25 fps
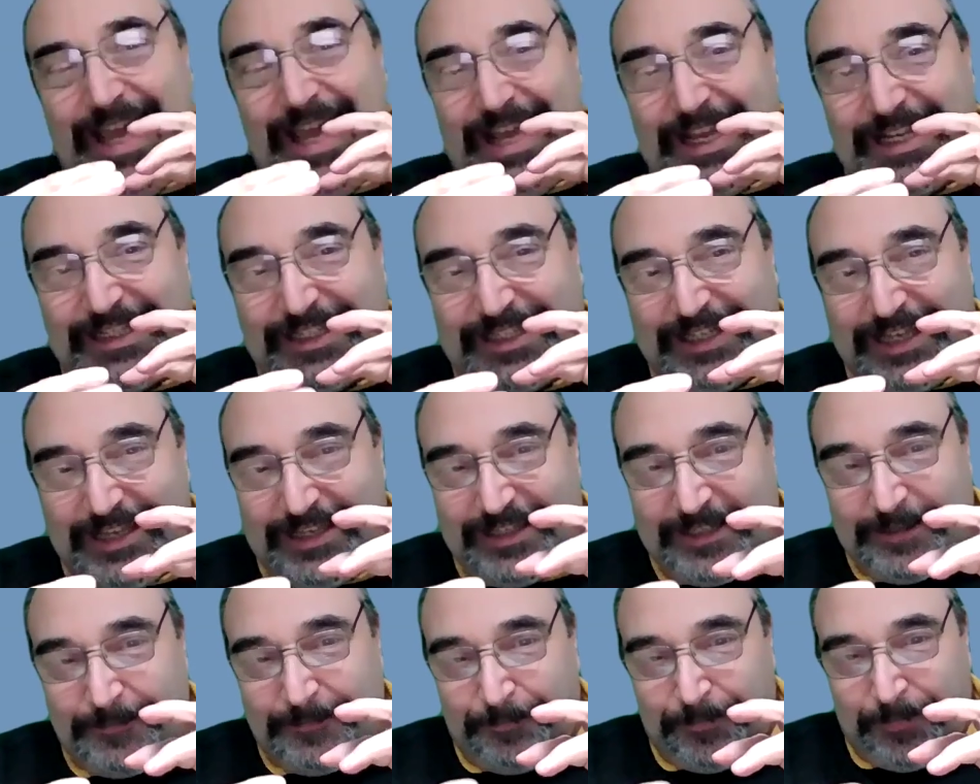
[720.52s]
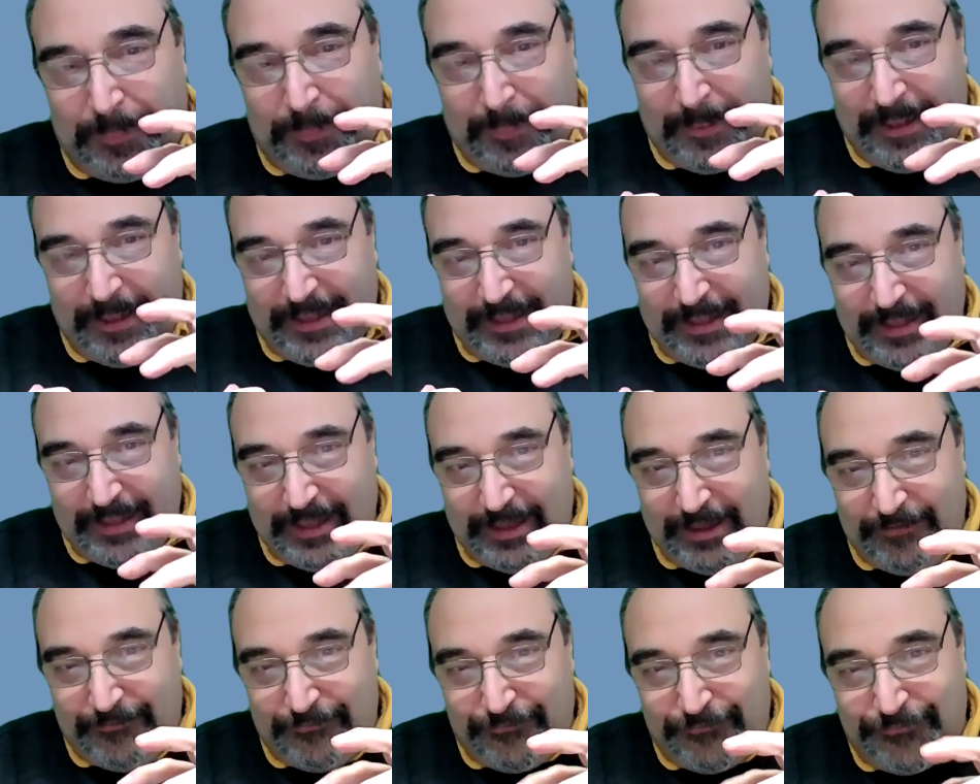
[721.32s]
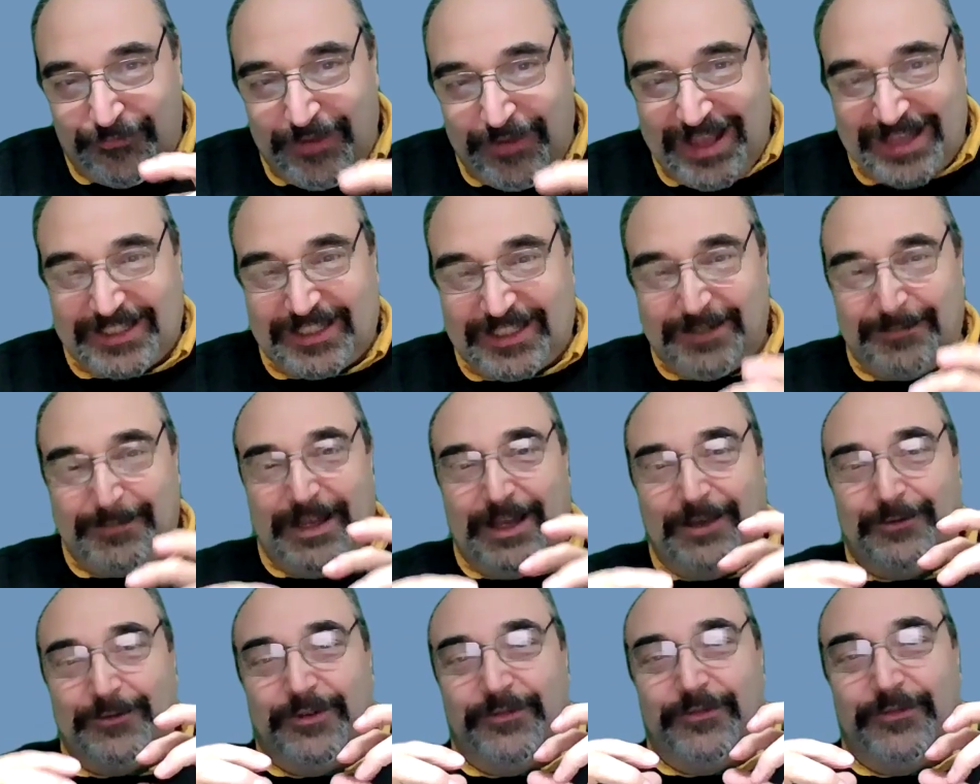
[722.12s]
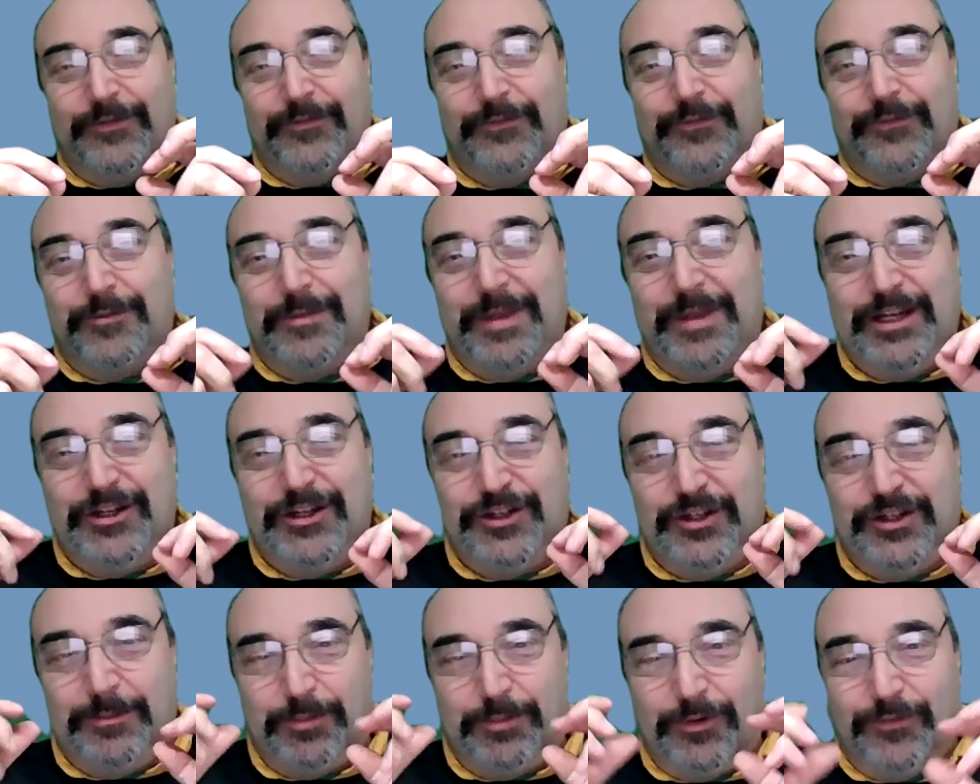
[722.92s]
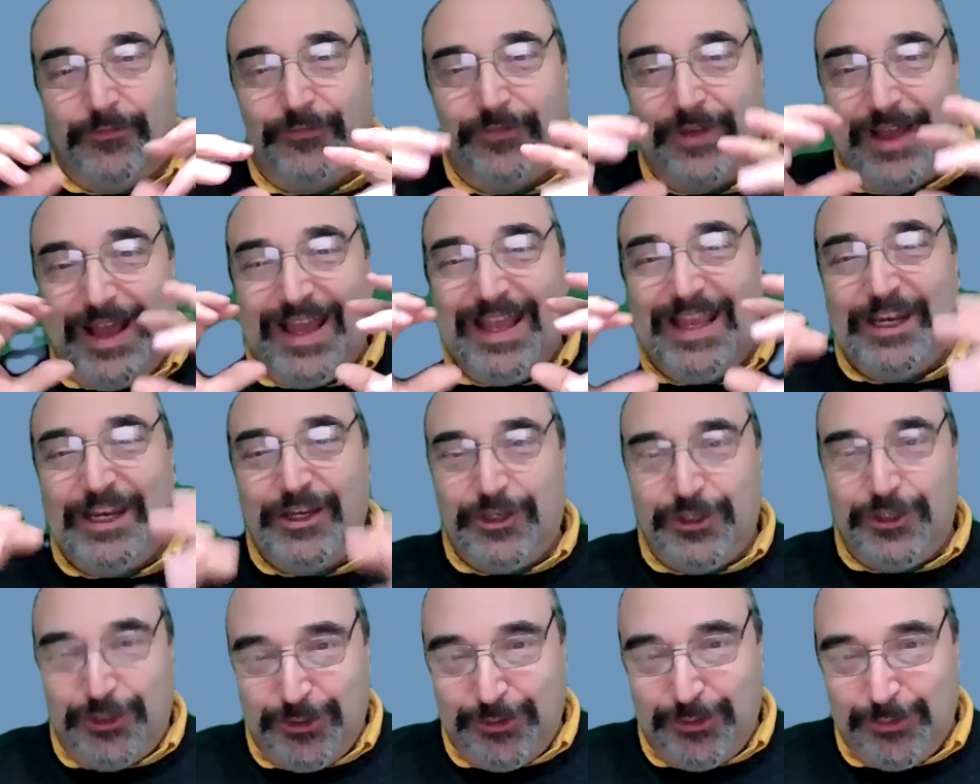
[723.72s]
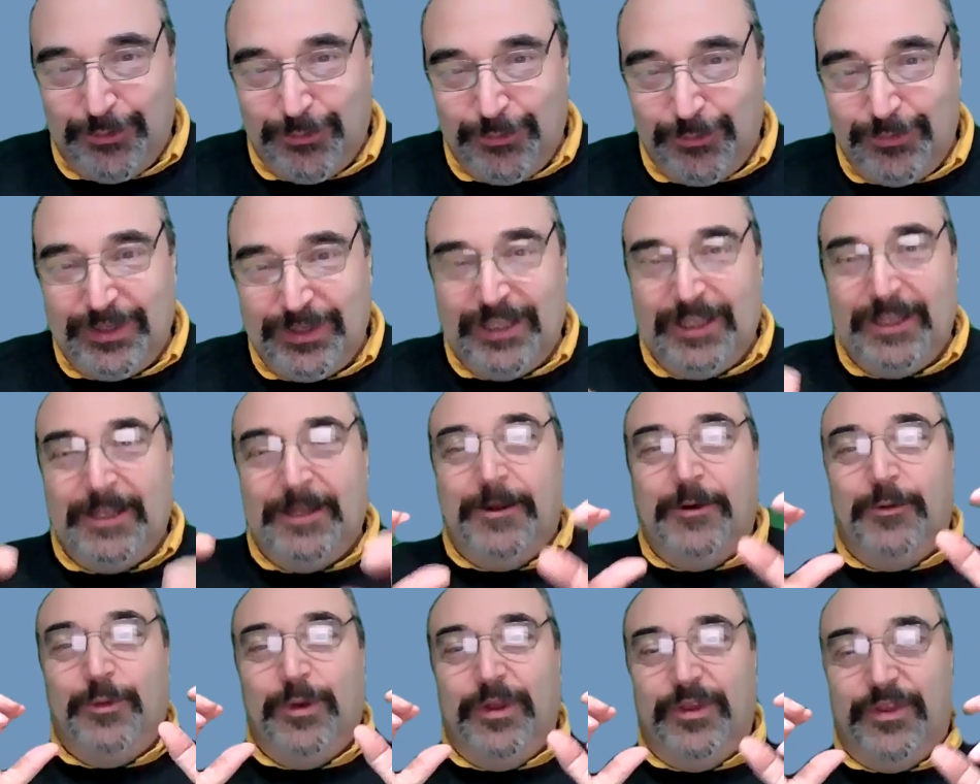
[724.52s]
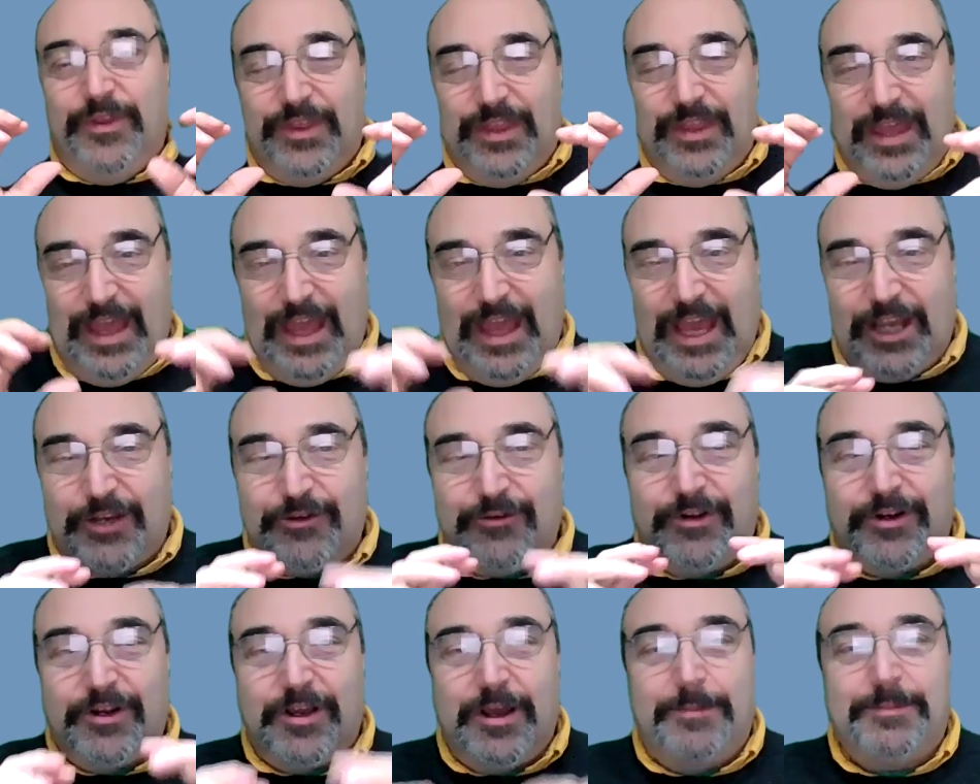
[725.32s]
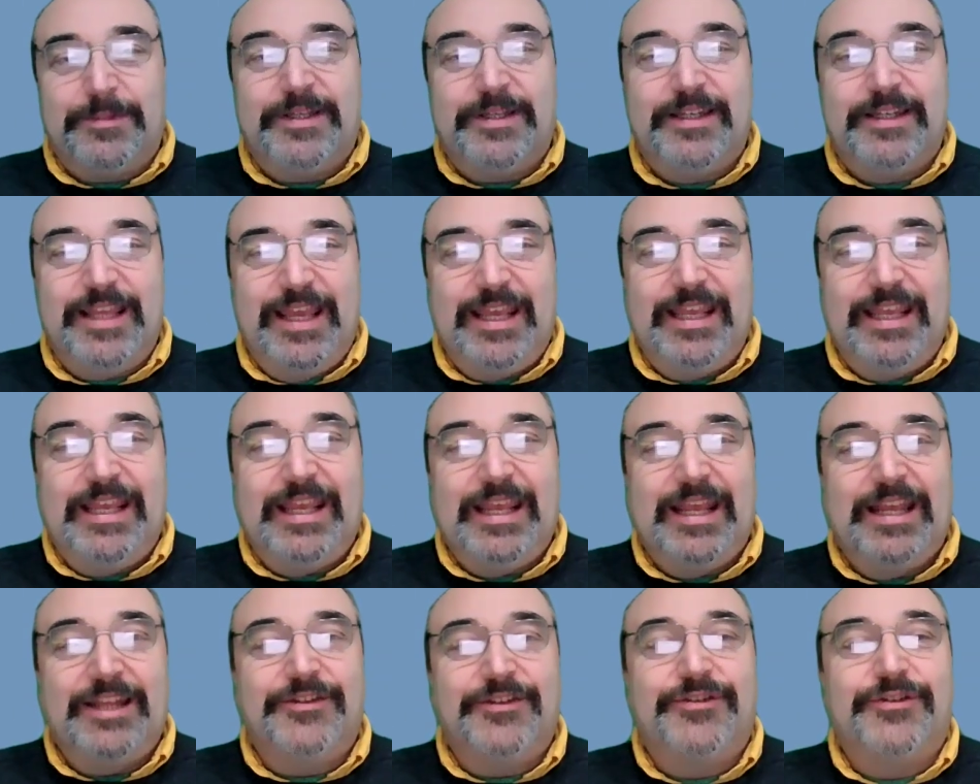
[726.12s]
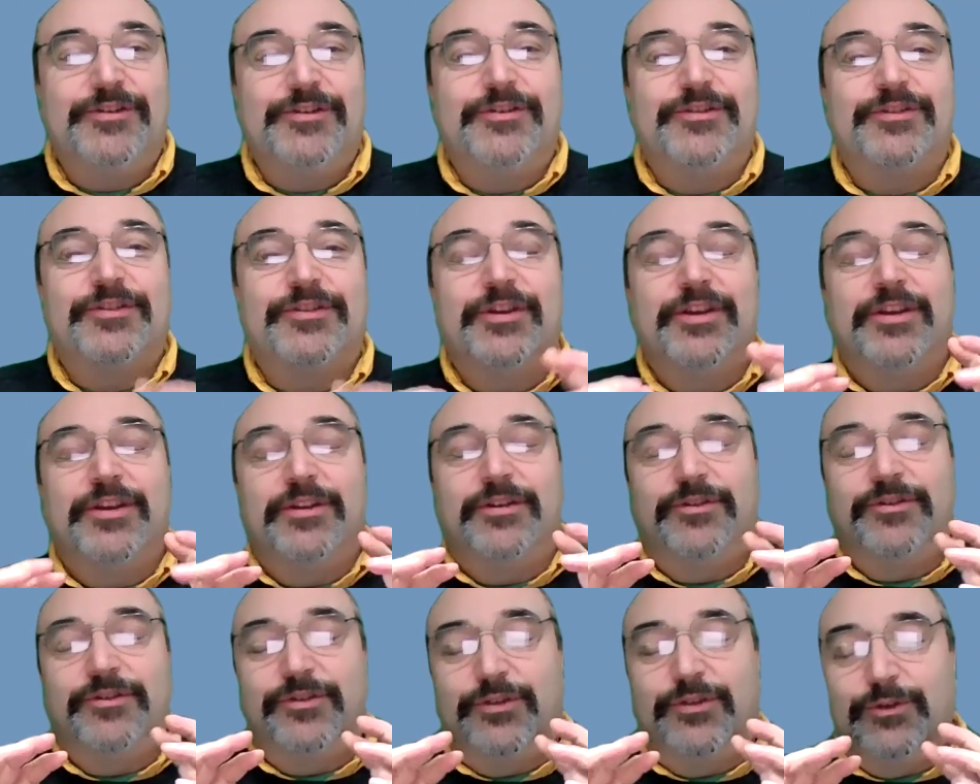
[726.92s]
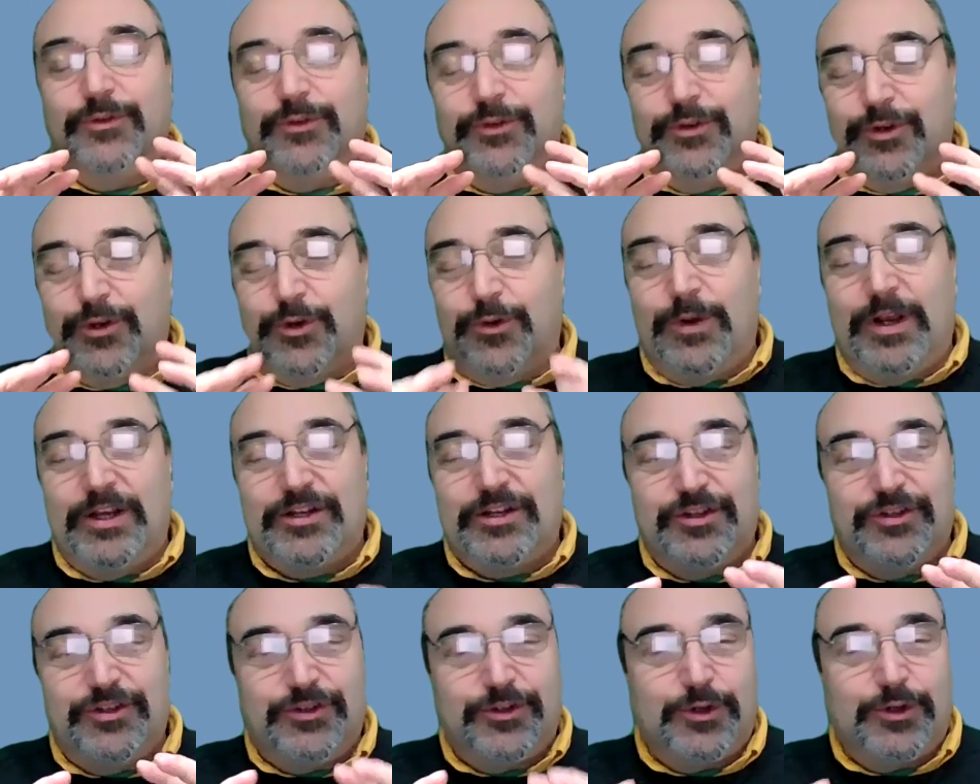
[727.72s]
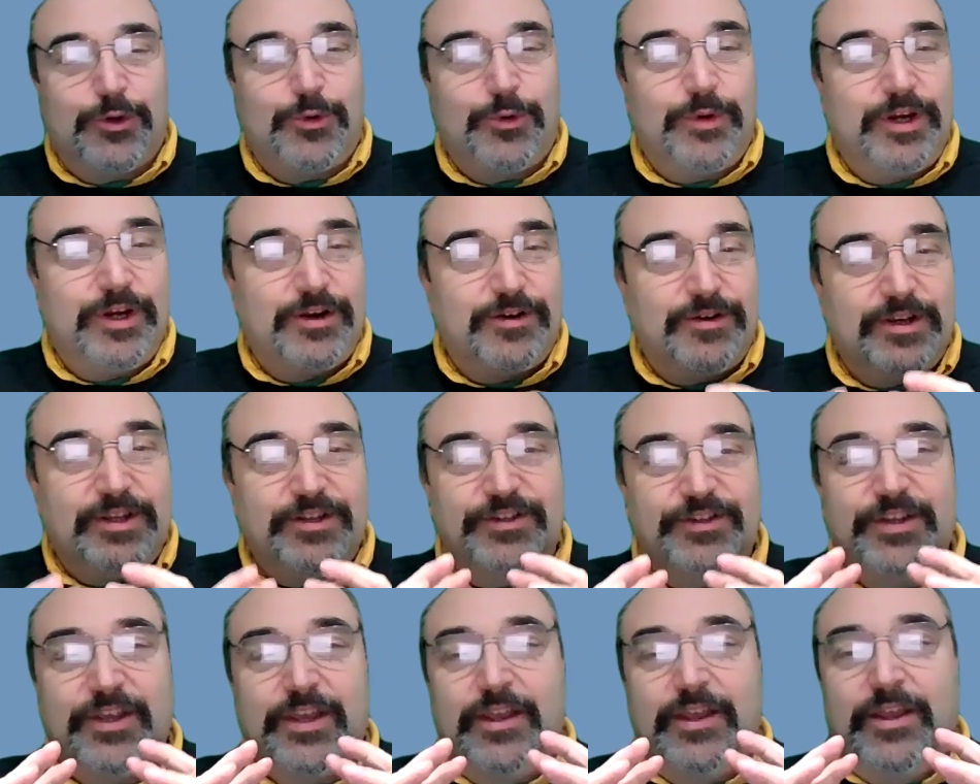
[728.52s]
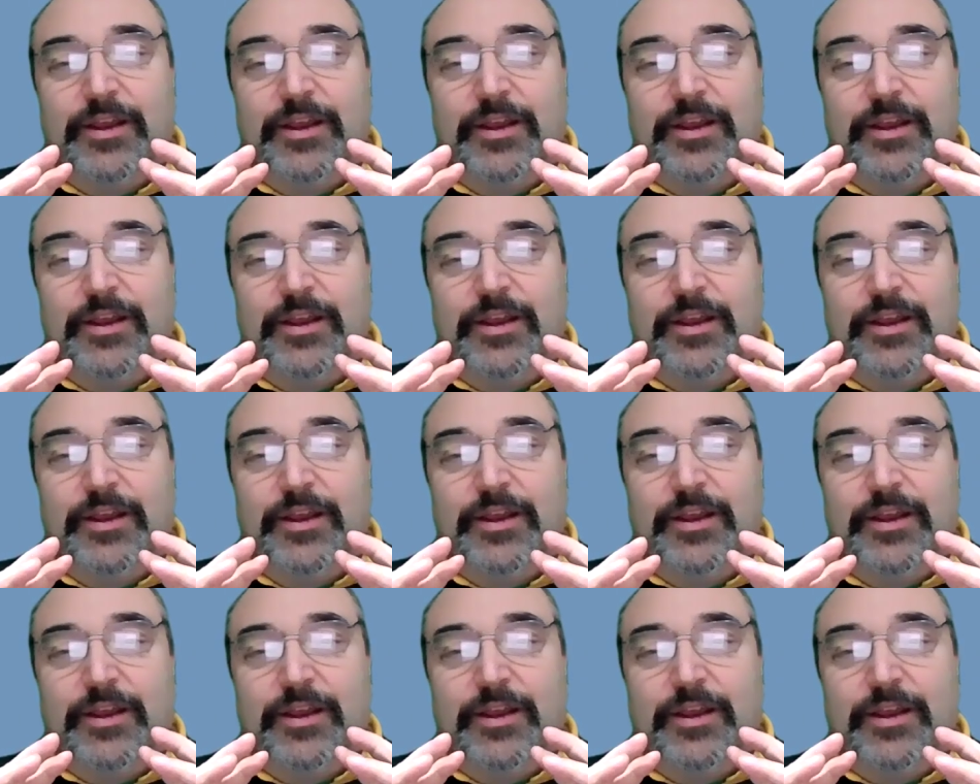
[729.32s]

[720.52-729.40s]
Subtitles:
access a vast amount of information and provide you with accurate, up-to-date answers to your questions or queries